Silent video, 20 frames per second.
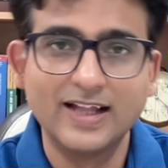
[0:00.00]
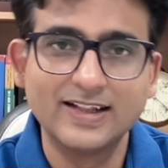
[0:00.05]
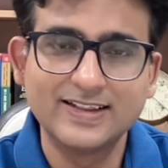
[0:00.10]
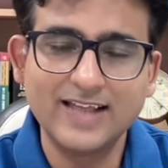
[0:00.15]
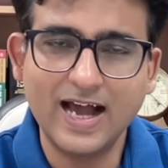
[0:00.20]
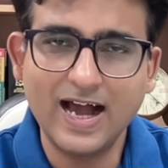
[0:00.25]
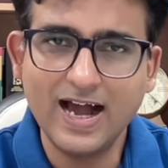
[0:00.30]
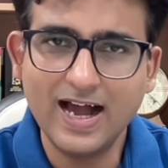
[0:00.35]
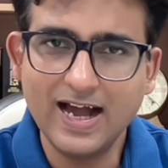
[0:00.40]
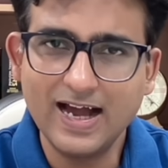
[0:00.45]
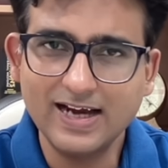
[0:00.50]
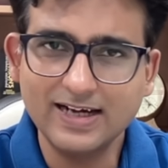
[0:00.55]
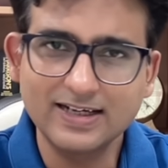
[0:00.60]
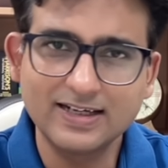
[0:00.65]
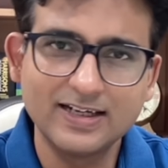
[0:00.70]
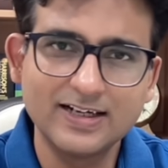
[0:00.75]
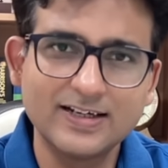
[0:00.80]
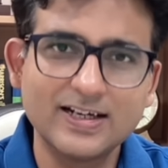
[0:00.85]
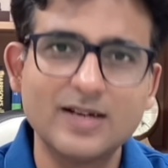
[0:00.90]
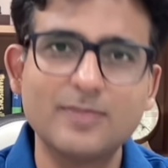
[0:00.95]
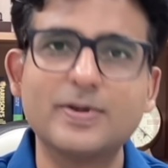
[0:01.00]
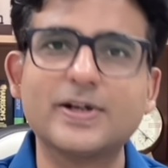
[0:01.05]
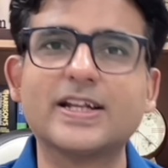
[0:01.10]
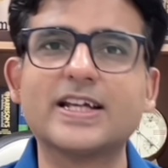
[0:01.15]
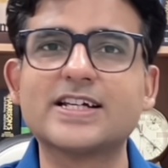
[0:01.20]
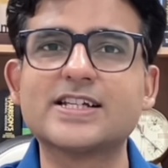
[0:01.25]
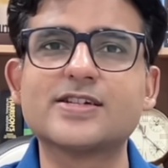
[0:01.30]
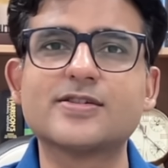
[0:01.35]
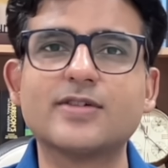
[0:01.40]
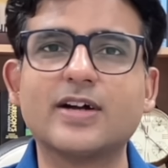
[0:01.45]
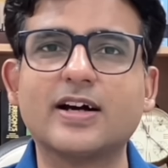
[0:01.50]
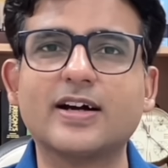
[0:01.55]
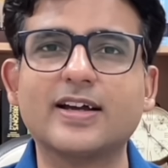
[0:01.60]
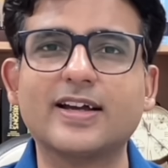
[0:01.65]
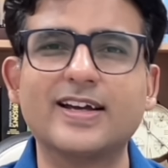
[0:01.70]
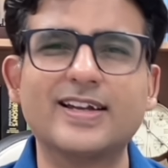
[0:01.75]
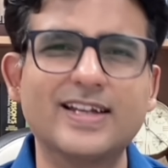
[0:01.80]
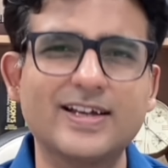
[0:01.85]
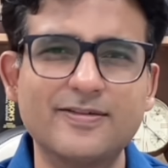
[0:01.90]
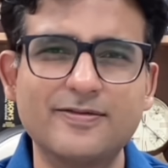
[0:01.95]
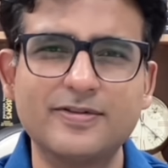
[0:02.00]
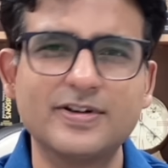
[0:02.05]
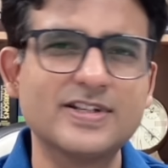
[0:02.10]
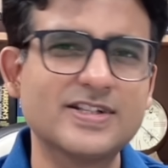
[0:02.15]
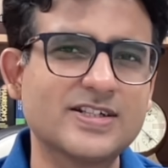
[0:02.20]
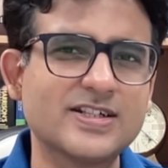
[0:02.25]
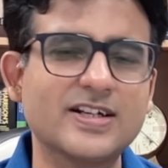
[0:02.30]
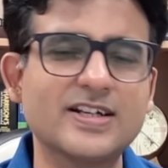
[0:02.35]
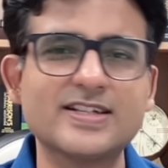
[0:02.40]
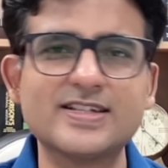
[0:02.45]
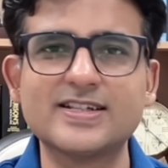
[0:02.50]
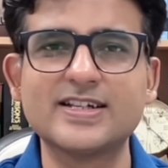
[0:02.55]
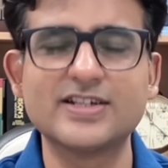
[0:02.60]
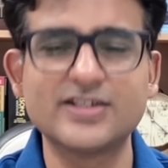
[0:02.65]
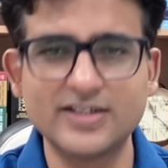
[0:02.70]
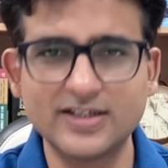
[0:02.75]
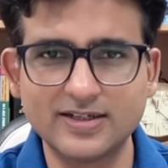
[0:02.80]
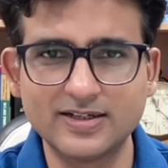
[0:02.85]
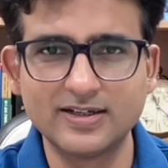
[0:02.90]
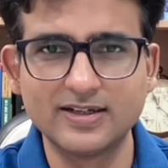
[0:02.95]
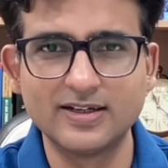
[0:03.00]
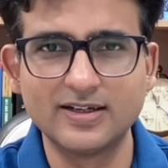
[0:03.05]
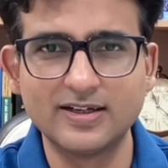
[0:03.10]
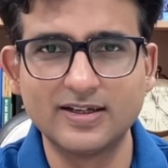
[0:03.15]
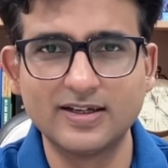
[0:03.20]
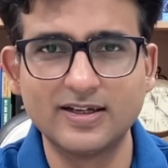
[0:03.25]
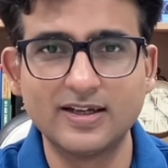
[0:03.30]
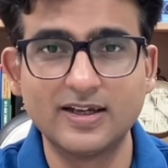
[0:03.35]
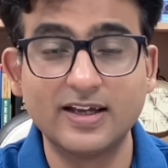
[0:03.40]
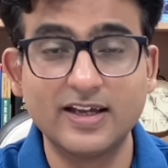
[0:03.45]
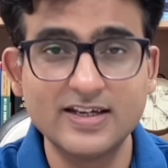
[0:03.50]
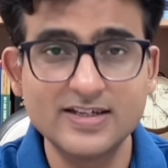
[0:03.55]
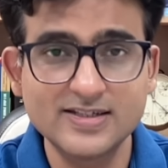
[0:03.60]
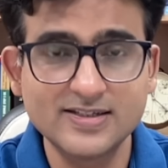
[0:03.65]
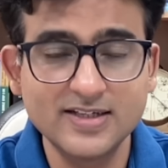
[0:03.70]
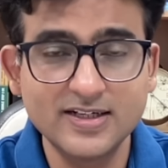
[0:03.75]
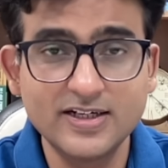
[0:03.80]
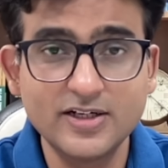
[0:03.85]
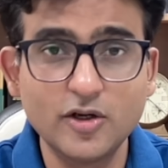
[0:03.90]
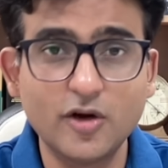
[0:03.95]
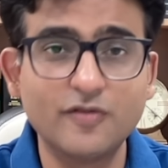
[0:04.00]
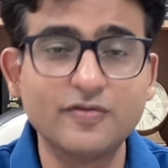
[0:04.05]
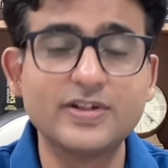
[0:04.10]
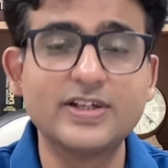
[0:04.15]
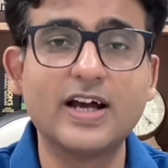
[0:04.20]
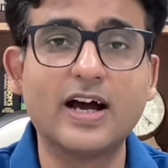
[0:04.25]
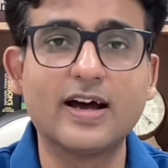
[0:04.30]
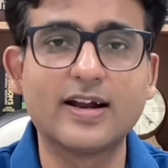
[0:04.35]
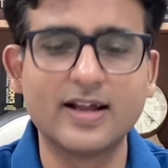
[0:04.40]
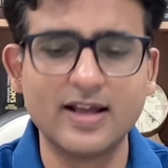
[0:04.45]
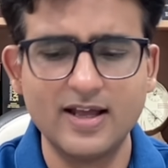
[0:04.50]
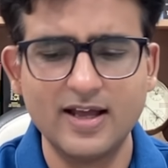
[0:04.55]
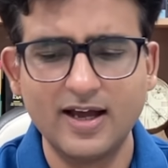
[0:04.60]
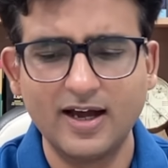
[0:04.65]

That little bit extra in every study session is the need of the hour.